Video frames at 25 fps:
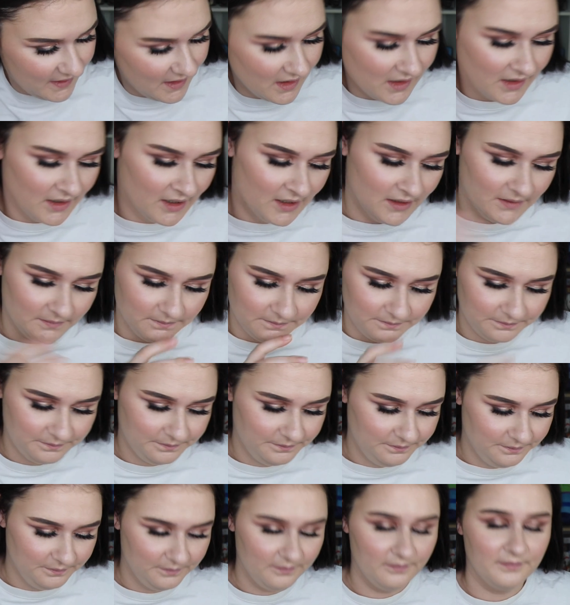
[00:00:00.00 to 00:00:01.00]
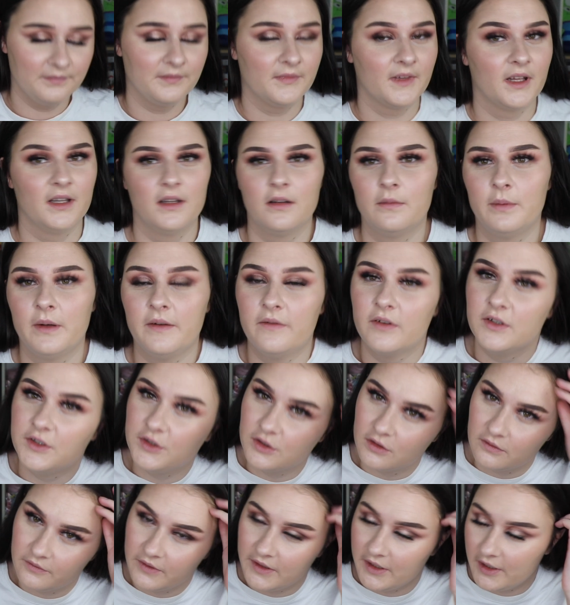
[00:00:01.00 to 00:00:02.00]
be a little bit of a
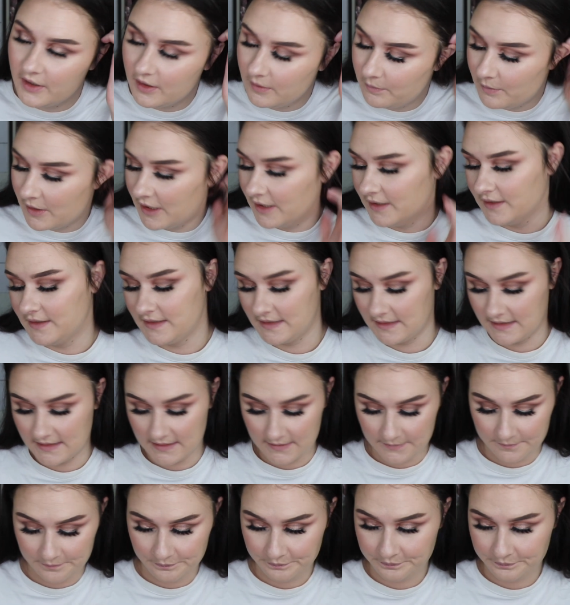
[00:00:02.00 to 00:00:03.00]
short video, but